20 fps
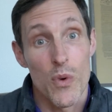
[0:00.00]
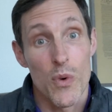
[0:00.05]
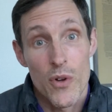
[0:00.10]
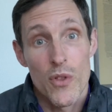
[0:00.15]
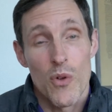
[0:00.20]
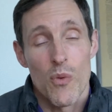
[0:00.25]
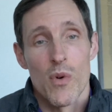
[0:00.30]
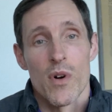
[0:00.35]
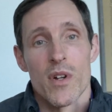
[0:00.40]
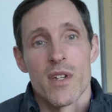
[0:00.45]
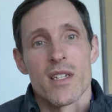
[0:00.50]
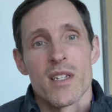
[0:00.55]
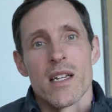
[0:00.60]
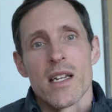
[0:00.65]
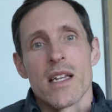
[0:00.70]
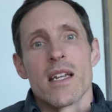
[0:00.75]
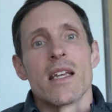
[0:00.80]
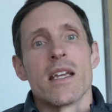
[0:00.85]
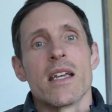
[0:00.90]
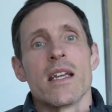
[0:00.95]
We're the ones
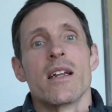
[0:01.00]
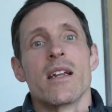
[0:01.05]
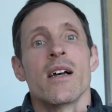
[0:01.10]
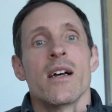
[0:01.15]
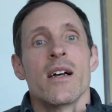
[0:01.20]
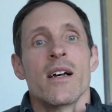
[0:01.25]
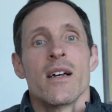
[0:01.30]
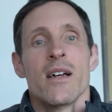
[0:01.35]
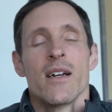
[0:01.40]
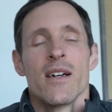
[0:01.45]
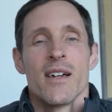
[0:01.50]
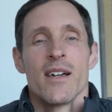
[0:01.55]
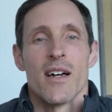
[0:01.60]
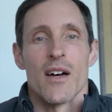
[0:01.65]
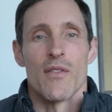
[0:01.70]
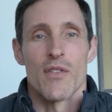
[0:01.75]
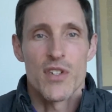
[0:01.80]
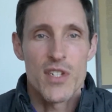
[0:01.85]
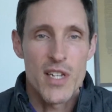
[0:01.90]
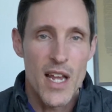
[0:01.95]
in need
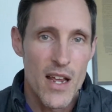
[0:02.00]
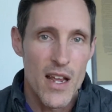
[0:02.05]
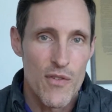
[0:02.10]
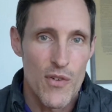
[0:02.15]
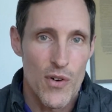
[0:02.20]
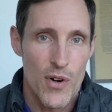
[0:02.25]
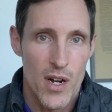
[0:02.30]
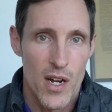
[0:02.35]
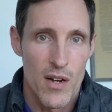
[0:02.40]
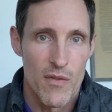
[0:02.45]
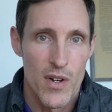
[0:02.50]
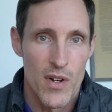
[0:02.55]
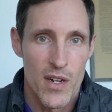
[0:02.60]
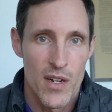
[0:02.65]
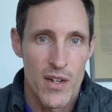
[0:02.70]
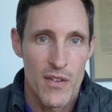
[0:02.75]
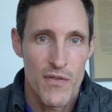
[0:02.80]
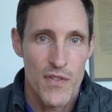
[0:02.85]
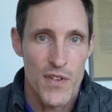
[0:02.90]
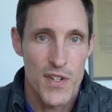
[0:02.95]
of a Savior, of
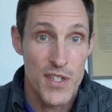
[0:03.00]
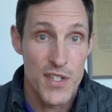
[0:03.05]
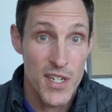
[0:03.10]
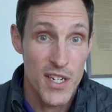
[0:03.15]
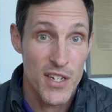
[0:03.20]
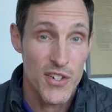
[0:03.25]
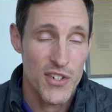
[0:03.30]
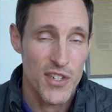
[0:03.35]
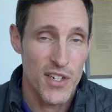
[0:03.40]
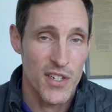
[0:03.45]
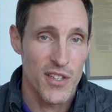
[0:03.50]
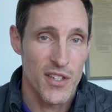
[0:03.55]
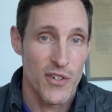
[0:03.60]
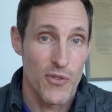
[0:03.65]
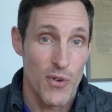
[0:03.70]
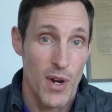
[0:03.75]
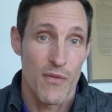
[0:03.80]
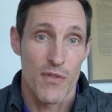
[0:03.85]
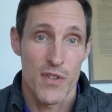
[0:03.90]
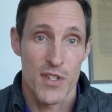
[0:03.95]
a physician, the
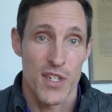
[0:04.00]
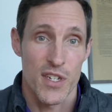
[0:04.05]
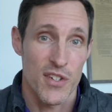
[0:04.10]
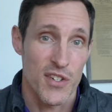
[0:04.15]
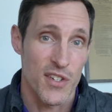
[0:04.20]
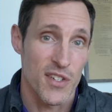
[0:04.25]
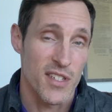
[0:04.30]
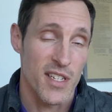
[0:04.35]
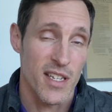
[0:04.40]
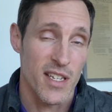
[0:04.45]
great physician, to